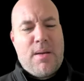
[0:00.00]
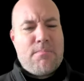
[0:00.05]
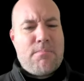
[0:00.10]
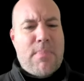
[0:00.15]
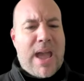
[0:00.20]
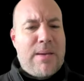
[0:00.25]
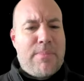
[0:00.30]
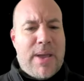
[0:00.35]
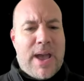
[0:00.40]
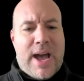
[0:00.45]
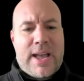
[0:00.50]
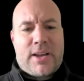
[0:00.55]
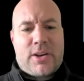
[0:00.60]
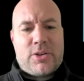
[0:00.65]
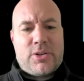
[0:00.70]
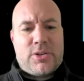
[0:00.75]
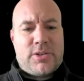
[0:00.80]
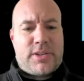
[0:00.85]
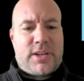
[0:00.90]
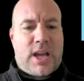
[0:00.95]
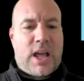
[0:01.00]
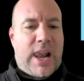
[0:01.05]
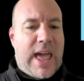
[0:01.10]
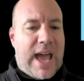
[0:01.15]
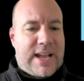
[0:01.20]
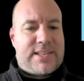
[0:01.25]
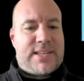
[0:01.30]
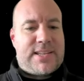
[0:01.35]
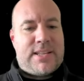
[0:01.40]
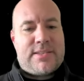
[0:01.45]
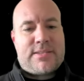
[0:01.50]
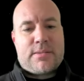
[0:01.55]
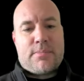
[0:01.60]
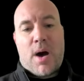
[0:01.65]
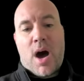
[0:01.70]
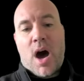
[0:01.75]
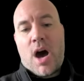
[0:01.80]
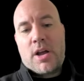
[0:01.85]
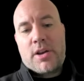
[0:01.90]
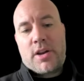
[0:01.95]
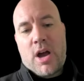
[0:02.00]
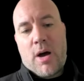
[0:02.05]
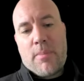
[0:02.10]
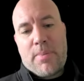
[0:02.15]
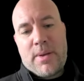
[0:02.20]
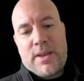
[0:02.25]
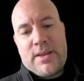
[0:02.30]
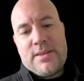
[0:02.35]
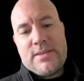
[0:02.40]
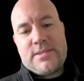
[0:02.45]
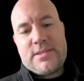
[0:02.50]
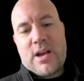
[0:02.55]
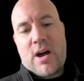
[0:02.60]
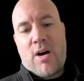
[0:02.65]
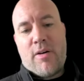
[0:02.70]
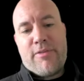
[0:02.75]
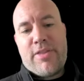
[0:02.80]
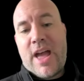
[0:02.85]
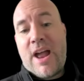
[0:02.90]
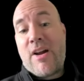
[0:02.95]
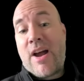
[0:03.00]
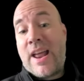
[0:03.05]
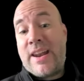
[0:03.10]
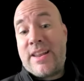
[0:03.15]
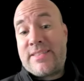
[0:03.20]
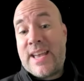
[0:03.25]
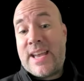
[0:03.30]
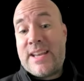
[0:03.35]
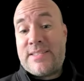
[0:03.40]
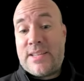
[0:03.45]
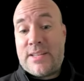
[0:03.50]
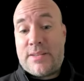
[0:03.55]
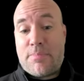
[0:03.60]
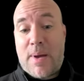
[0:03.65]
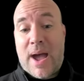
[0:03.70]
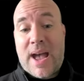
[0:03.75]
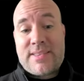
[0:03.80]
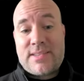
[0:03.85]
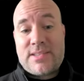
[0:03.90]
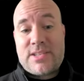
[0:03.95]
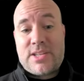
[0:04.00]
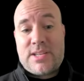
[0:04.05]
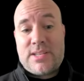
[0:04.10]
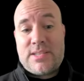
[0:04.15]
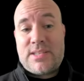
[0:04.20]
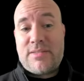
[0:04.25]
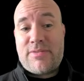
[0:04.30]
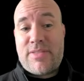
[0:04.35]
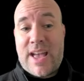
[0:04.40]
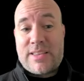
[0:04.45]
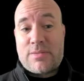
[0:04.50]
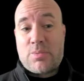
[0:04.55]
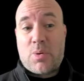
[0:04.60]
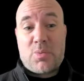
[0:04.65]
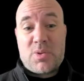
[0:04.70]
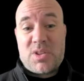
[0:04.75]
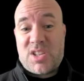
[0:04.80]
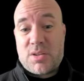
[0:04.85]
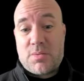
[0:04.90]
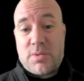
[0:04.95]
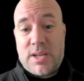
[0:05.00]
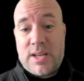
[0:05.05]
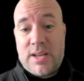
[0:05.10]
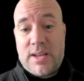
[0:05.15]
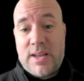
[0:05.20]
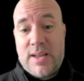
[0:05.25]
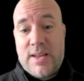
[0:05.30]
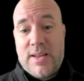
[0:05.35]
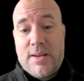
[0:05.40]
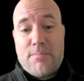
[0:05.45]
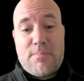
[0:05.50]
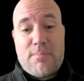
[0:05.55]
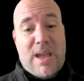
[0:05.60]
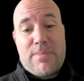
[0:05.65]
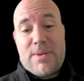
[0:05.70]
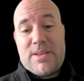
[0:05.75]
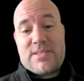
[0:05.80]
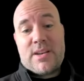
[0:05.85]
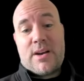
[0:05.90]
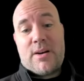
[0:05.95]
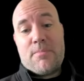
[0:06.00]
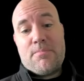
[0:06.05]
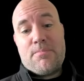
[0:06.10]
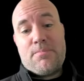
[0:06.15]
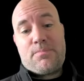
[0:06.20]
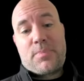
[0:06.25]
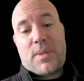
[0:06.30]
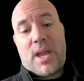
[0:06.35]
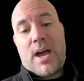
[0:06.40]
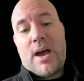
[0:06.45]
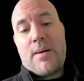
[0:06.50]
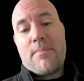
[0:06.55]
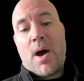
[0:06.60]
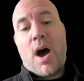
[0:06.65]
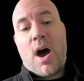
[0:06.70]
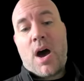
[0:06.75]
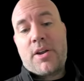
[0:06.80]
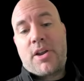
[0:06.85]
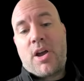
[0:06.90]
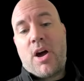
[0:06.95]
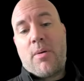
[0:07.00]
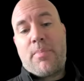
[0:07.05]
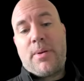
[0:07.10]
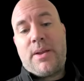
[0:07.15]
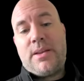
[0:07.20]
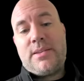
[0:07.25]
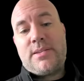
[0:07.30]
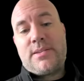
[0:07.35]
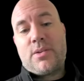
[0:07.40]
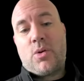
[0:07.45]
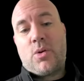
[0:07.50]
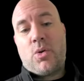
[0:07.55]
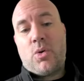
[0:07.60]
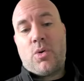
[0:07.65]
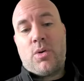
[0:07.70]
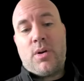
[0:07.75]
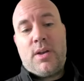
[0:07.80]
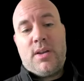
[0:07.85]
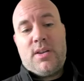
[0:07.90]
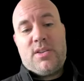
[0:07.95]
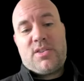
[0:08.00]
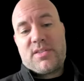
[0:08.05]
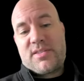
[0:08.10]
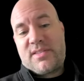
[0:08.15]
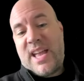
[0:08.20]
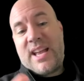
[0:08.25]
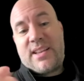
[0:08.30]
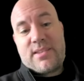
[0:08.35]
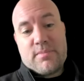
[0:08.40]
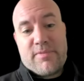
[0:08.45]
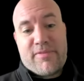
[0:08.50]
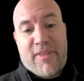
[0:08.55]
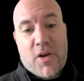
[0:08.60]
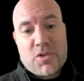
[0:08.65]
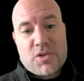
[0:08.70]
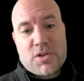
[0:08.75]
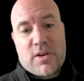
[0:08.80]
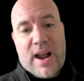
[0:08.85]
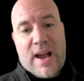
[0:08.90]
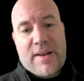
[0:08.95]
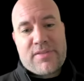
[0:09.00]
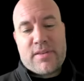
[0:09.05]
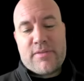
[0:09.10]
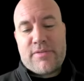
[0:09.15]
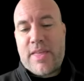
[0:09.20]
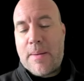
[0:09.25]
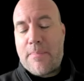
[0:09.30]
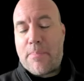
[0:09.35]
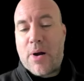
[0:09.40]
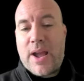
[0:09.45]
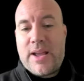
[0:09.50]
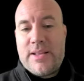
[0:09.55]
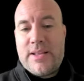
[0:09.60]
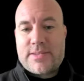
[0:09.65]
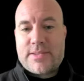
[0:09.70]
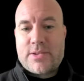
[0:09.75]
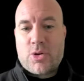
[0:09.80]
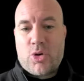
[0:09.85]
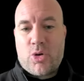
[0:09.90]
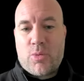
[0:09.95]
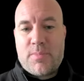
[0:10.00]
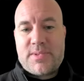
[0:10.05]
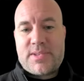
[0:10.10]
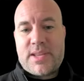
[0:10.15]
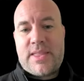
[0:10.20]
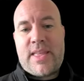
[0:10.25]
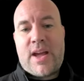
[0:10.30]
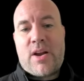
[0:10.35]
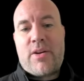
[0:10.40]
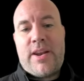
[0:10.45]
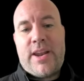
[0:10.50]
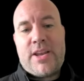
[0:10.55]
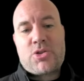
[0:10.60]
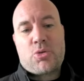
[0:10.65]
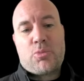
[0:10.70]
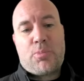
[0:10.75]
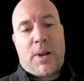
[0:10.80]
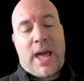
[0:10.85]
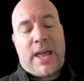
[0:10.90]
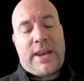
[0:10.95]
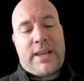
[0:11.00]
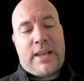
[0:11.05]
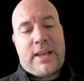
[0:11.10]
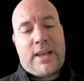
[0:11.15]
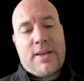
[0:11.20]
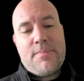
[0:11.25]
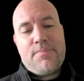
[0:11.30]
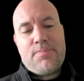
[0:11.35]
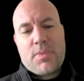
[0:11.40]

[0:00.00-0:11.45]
Maybe I could collect in some hard copies of their annotated passages if that's what we're doing. Maybe some hard copies or just take some photographs of their brainstorms and their initial planning.